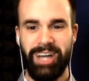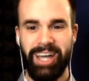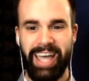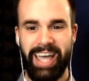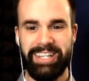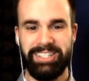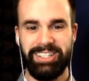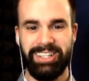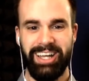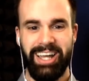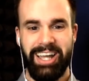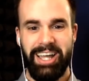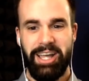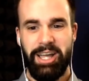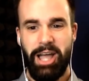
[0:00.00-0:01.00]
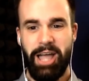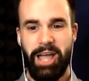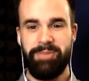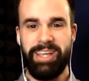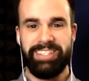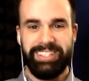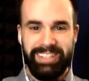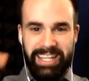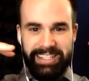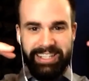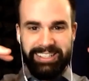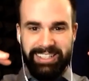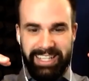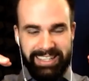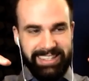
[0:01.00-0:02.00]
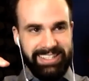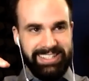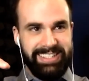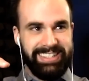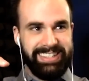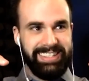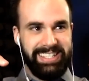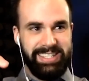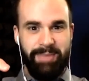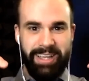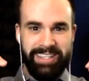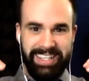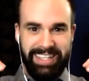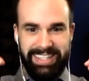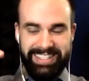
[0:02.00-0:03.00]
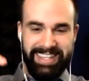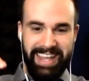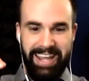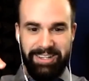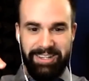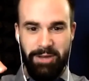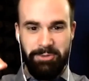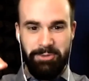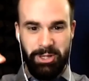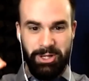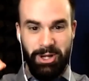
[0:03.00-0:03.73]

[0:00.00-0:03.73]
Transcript: I did like this Mexican standoff with a